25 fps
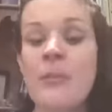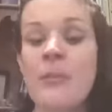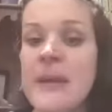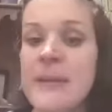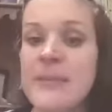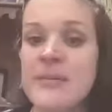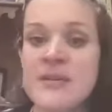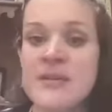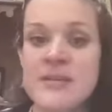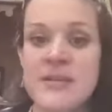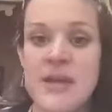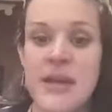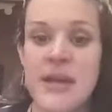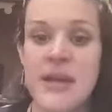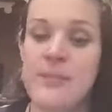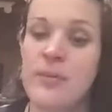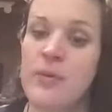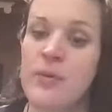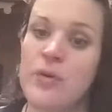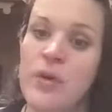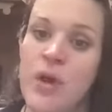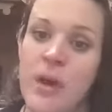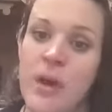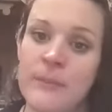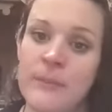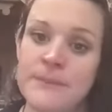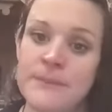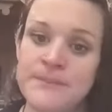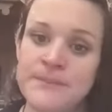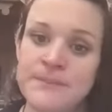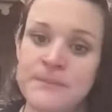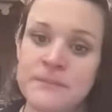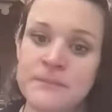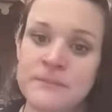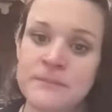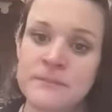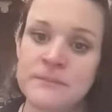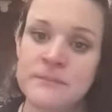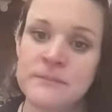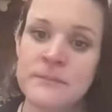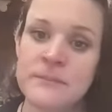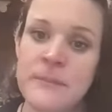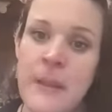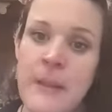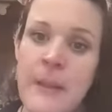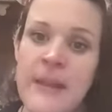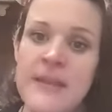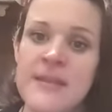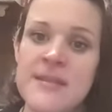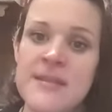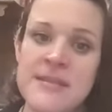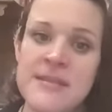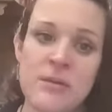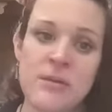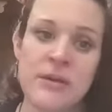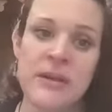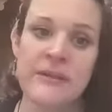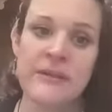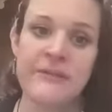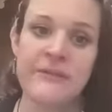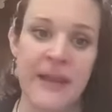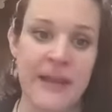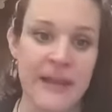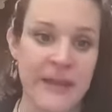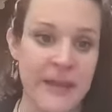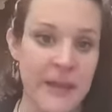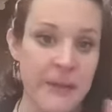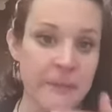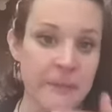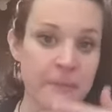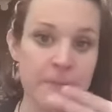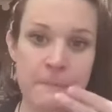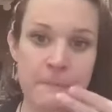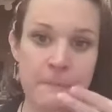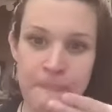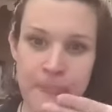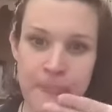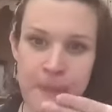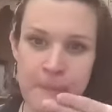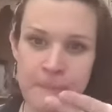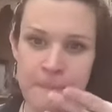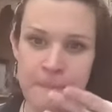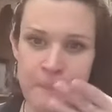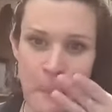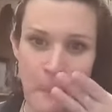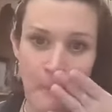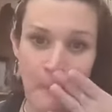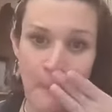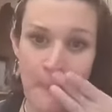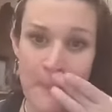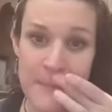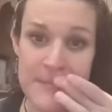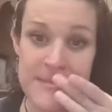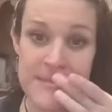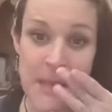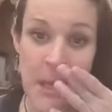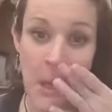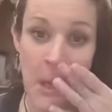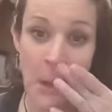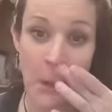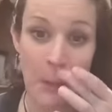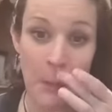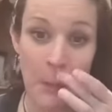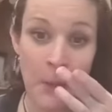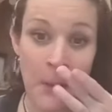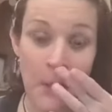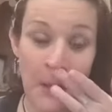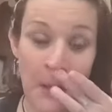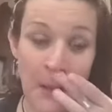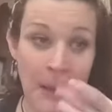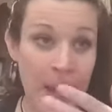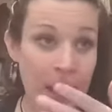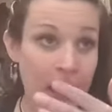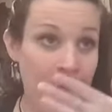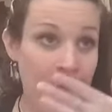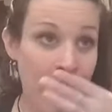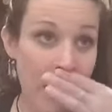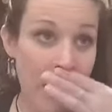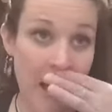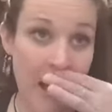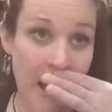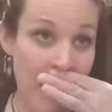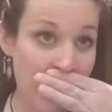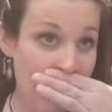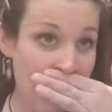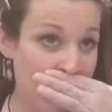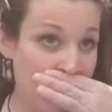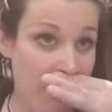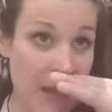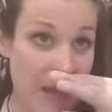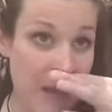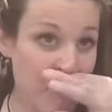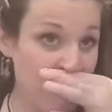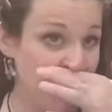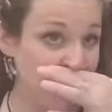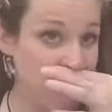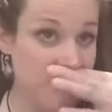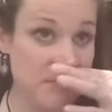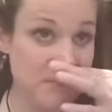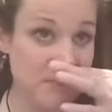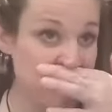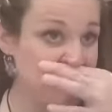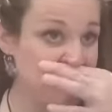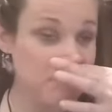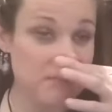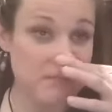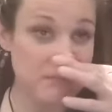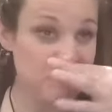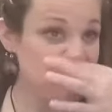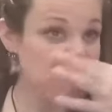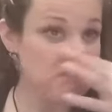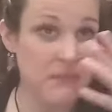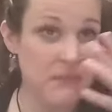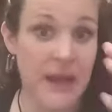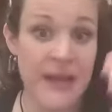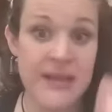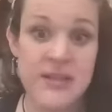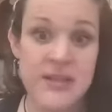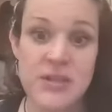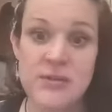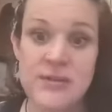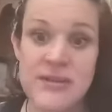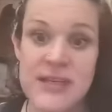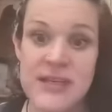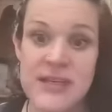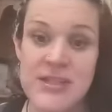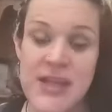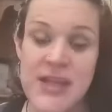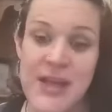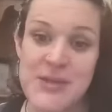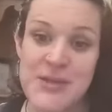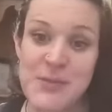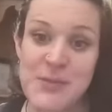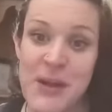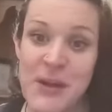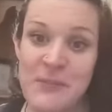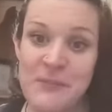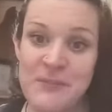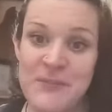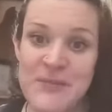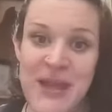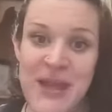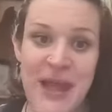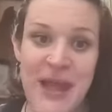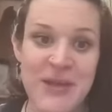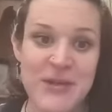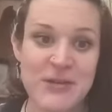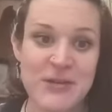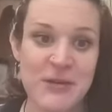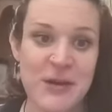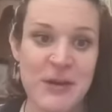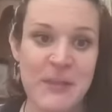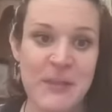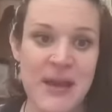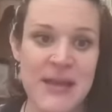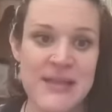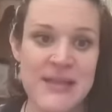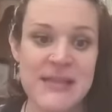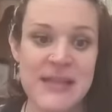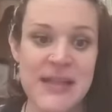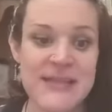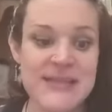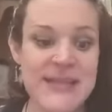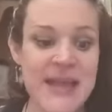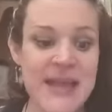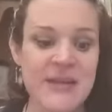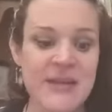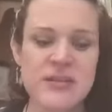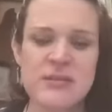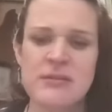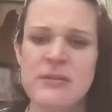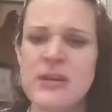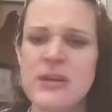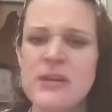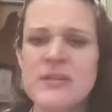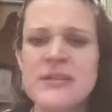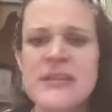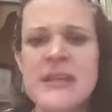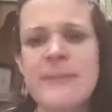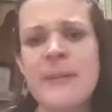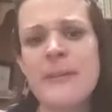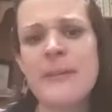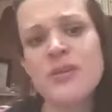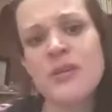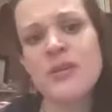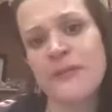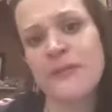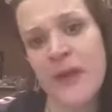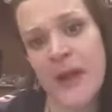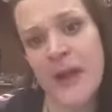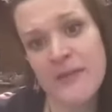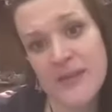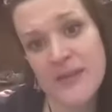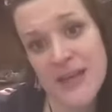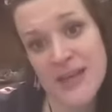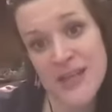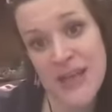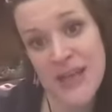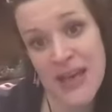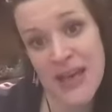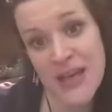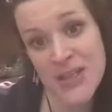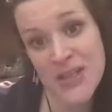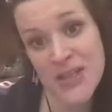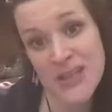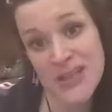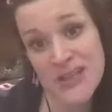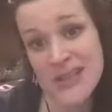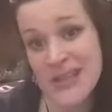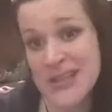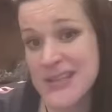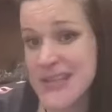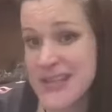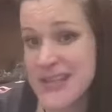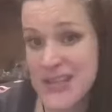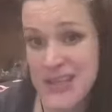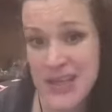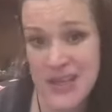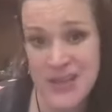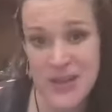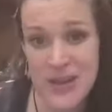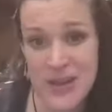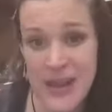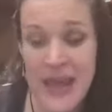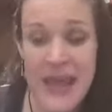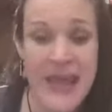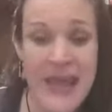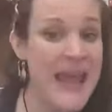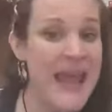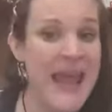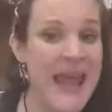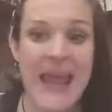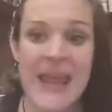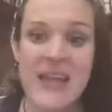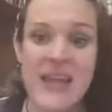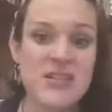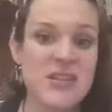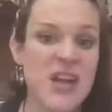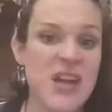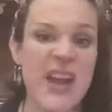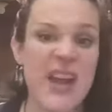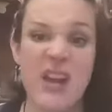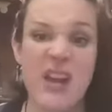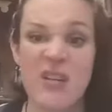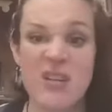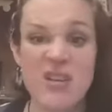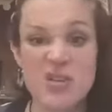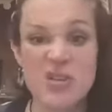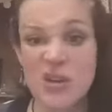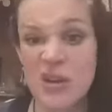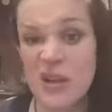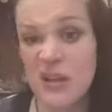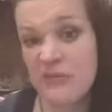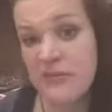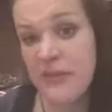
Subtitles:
people to sign up or not, and still give value. So I do teach that as well, how to run a masterclass, you see people do 5-day challenges. I teach how to do that. I don't enjoy